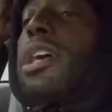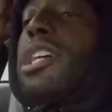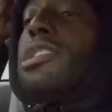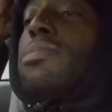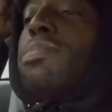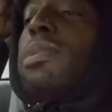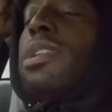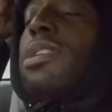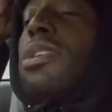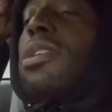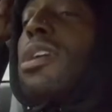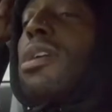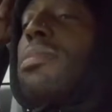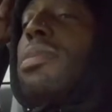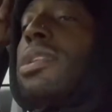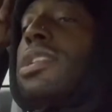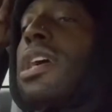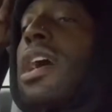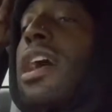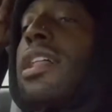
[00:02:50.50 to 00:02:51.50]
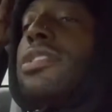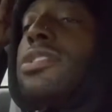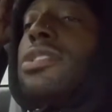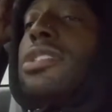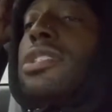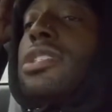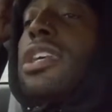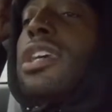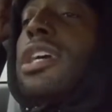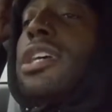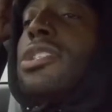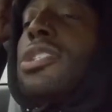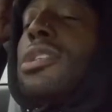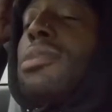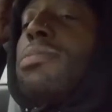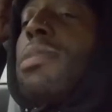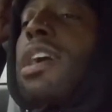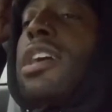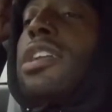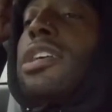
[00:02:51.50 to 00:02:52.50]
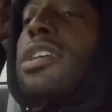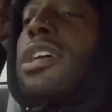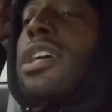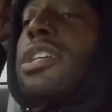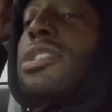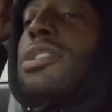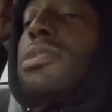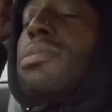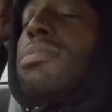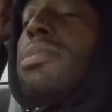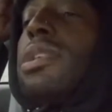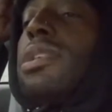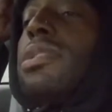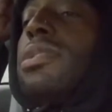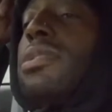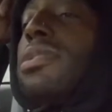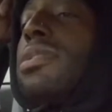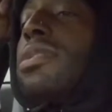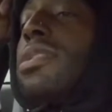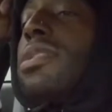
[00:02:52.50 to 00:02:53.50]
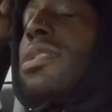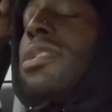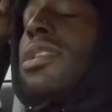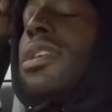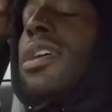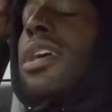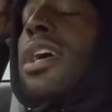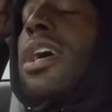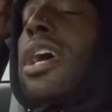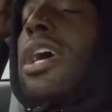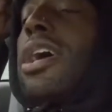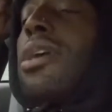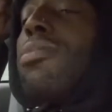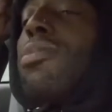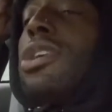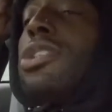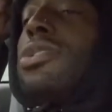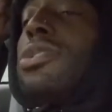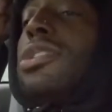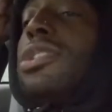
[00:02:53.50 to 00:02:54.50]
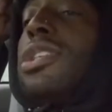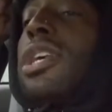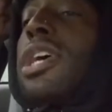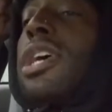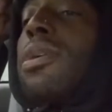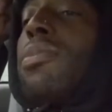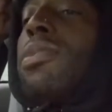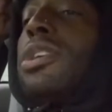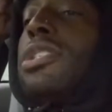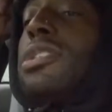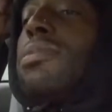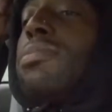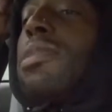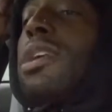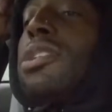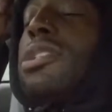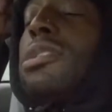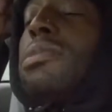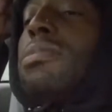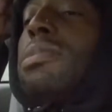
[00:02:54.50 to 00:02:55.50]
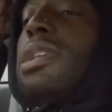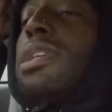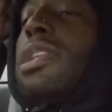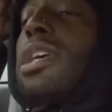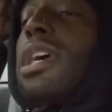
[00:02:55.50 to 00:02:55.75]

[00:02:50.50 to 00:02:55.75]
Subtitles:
I spent a couple dollars just to hear somebody cuss at me. And what you saying wasn't much of me.